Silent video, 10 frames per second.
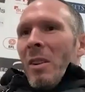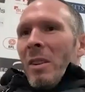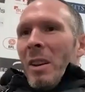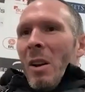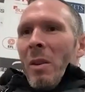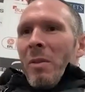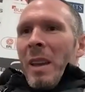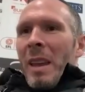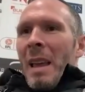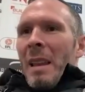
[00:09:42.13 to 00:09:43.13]
you know, if they
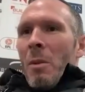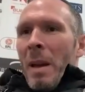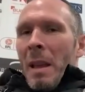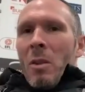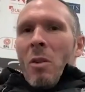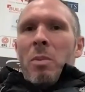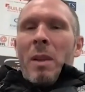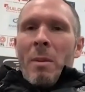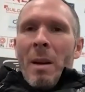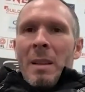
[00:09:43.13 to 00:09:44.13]
get a little bit of luck,
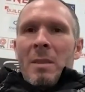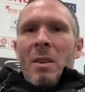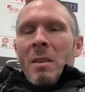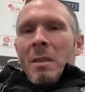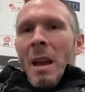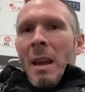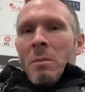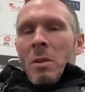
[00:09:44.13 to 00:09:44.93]
play well at certain times.